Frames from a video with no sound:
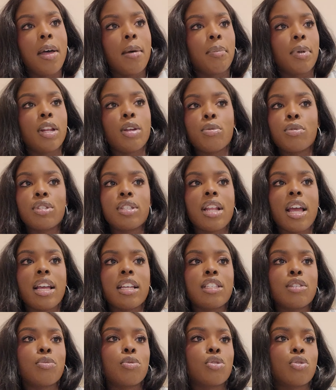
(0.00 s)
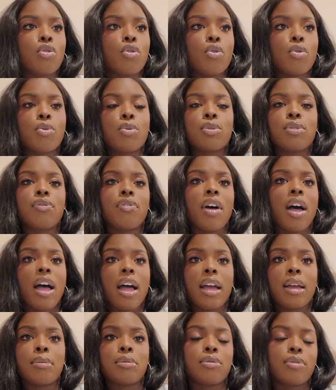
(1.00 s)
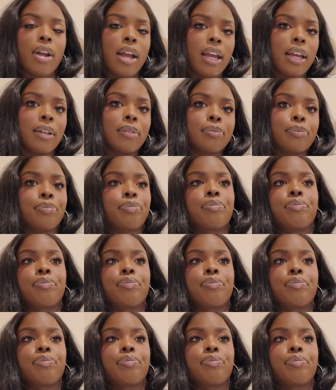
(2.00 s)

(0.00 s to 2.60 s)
But it was nice. It was cool. It was vibes, right?